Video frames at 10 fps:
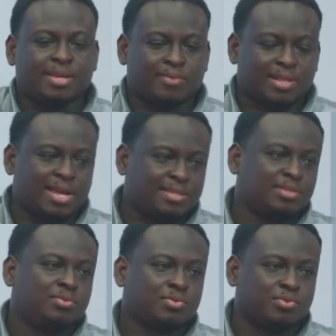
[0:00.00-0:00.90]
realized
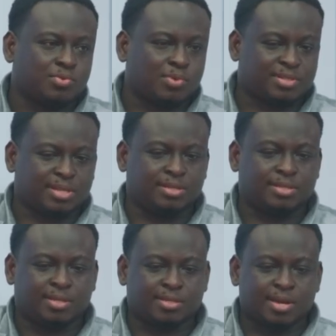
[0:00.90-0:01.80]
Nkunku was
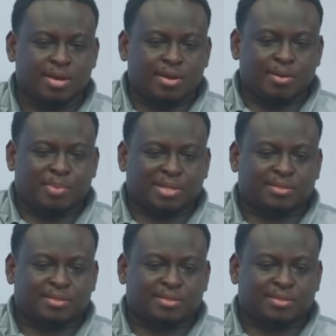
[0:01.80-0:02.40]
injured. But